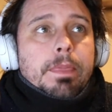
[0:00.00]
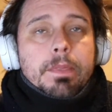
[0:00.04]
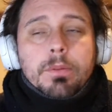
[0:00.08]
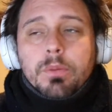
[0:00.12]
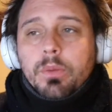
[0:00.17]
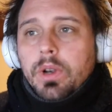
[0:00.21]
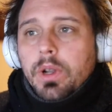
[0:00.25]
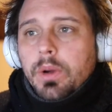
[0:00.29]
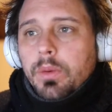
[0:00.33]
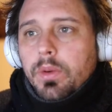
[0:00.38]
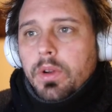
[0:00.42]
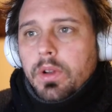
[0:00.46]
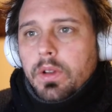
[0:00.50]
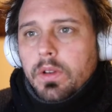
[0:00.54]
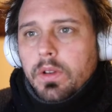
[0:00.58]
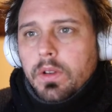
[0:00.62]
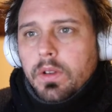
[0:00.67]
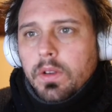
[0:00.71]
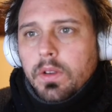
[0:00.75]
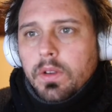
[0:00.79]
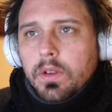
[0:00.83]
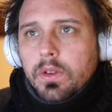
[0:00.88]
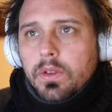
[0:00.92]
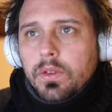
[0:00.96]
What I want
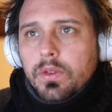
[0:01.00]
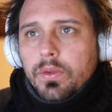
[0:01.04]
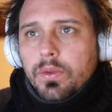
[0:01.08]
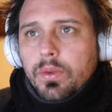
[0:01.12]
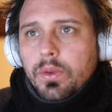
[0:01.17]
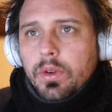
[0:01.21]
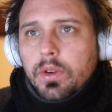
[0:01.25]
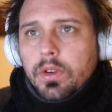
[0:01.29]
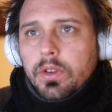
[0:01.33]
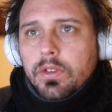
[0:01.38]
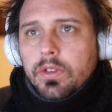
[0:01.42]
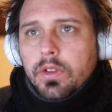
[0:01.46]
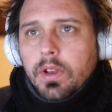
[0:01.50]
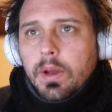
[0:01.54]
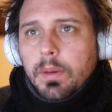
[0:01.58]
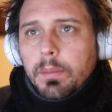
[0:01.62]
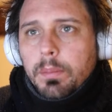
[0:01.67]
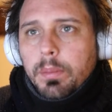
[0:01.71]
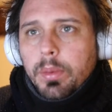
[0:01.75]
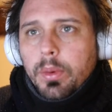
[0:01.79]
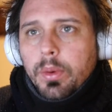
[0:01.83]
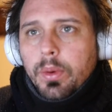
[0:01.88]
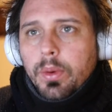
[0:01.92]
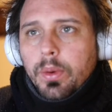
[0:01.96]
is, for
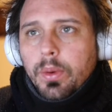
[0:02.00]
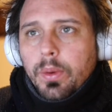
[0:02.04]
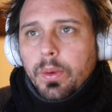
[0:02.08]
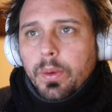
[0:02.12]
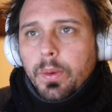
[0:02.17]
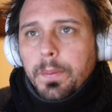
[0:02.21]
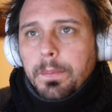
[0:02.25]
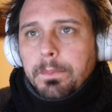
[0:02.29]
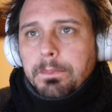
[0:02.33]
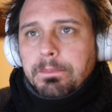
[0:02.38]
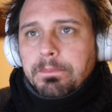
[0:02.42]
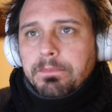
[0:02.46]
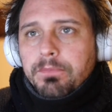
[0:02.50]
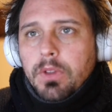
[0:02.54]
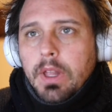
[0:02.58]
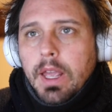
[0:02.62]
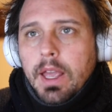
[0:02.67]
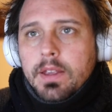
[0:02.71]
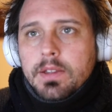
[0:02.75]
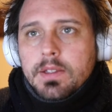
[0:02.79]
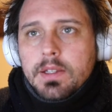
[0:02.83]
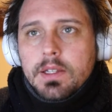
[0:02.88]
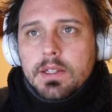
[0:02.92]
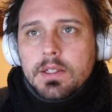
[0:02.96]
example,
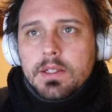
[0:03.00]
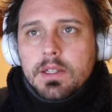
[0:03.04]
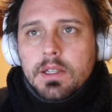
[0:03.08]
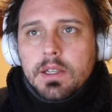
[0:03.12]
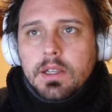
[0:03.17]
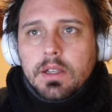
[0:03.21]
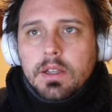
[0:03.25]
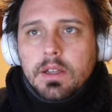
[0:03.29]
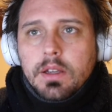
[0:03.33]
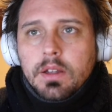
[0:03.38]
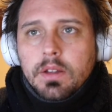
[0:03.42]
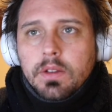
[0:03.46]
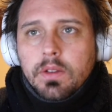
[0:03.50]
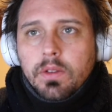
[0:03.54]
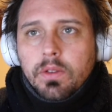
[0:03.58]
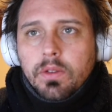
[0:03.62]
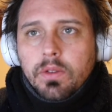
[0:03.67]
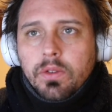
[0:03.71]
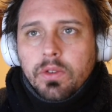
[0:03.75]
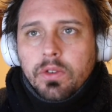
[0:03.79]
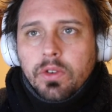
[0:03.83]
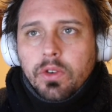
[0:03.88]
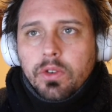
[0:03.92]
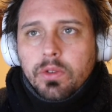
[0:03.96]
SEC, it
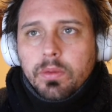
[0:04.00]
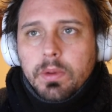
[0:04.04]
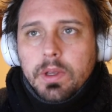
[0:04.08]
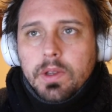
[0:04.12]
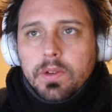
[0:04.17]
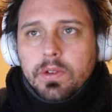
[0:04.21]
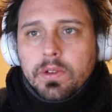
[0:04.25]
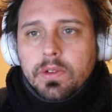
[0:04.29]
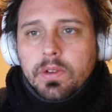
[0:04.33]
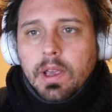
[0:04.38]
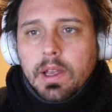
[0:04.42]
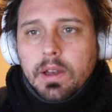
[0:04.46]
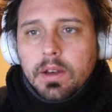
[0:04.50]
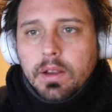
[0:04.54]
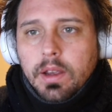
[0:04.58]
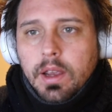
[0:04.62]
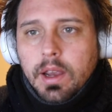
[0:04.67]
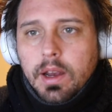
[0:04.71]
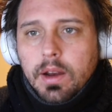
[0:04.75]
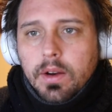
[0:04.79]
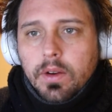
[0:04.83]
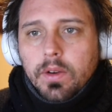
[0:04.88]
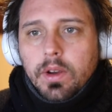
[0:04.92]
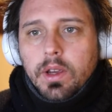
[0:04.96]
shows me set
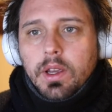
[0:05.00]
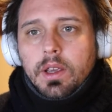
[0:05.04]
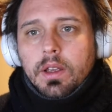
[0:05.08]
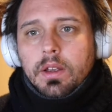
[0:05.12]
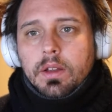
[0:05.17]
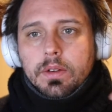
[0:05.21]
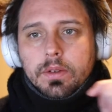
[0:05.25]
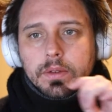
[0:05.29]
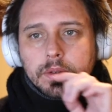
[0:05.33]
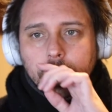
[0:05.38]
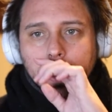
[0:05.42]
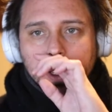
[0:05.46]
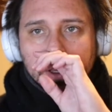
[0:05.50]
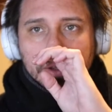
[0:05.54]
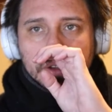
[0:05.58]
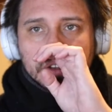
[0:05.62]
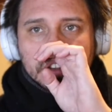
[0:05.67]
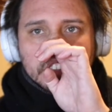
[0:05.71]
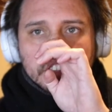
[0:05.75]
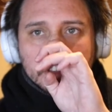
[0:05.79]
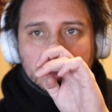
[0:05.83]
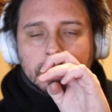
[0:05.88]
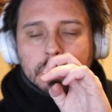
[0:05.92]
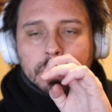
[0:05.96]
carry, right?
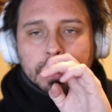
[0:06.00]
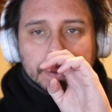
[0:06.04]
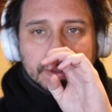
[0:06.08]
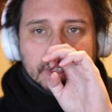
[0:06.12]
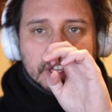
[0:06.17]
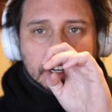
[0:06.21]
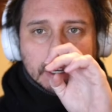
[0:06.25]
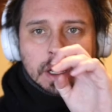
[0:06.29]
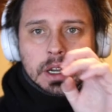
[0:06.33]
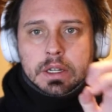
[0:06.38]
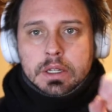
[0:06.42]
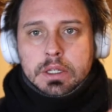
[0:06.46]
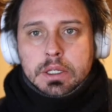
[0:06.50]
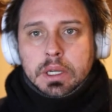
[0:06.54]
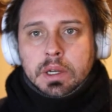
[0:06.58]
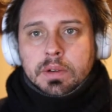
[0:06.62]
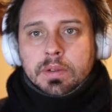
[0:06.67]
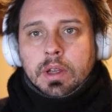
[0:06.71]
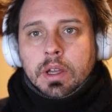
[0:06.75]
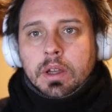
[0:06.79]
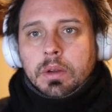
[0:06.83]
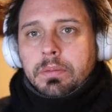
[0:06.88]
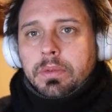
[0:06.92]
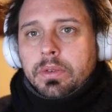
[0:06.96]
That kind of stuff
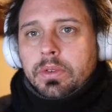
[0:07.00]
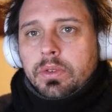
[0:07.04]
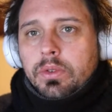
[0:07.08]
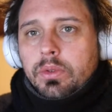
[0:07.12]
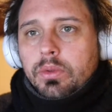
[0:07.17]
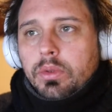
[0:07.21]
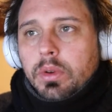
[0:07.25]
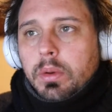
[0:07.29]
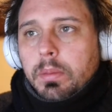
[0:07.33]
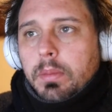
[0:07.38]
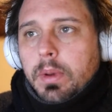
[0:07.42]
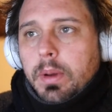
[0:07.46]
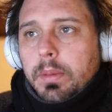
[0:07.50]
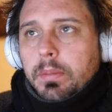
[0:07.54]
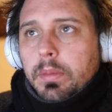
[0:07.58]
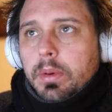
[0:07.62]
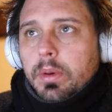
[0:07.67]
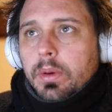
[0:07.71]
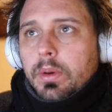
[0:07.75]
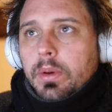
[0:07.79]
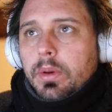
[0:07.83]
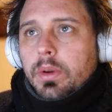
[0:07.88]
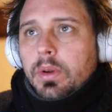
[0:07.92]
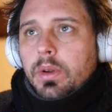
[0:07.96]
helps you
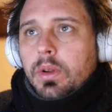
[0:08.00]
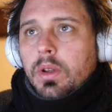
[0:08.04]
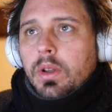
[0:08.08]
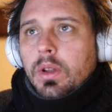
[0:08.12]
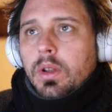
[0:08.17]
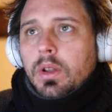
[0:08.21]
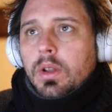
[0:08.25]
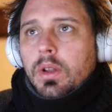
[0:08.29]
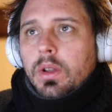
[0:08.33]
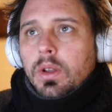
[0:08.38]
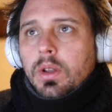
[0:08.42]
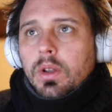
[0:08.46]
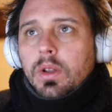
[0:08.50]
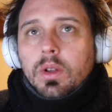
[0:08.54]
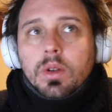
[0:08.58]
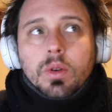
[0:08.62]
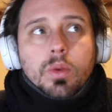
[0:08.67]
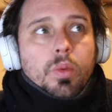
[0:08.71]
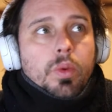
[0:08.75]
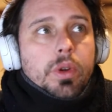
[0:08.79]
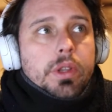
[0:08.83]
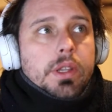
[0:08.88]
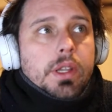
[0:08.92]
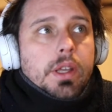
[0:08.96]
remember
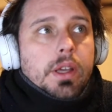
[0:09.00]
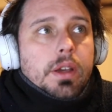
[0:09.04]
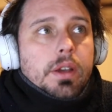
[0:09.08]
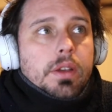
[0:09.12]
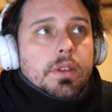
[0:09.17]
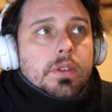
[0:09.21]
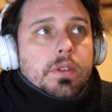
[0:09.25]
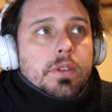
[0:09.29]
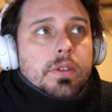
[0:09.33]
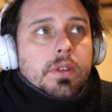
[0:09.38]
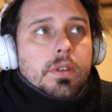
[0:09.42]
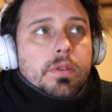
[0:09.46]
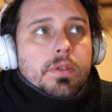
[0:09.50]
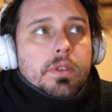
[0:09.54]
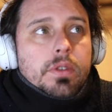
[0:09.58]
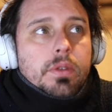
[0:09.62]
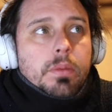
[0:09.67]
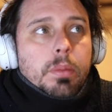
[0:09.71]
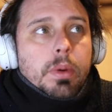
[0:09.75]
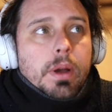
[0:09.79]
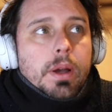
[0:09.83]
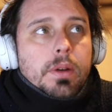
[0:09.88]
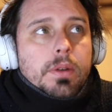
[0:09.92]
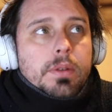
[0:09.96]
what the heck this stuff is
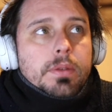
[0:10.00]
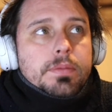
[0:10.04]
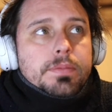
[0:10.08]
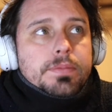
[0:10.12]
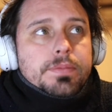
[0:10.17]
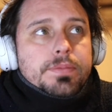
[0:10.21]
about.